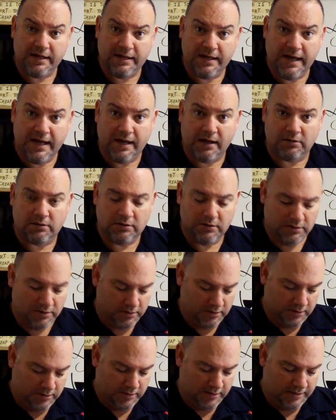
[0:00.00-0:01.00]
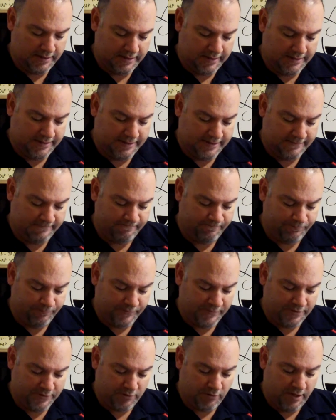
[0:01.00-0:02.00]
there now.
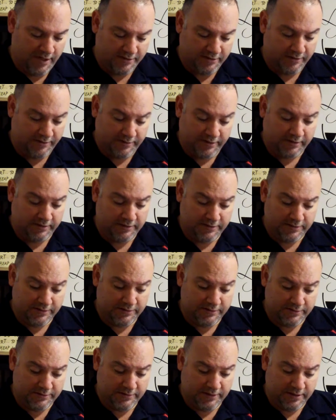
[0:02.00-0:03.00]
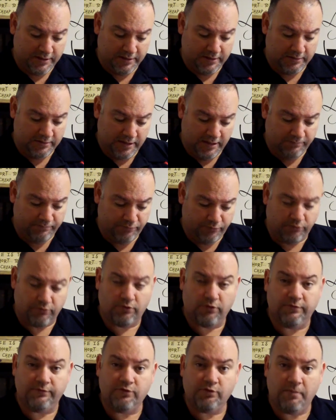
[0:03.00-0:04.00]
So I actually think this has
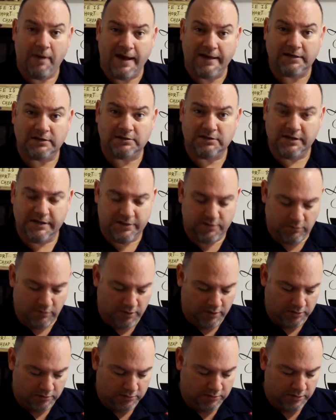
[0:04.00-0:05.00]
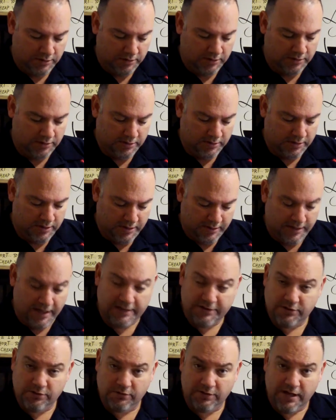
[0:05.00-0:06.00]
improved dramatically as well in
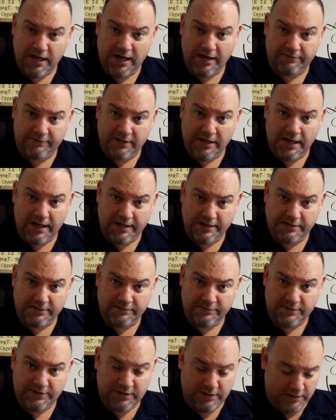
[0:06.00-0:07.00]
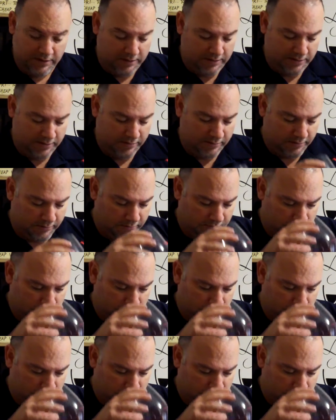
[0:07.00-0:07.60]
that 2.5 days of sitting here.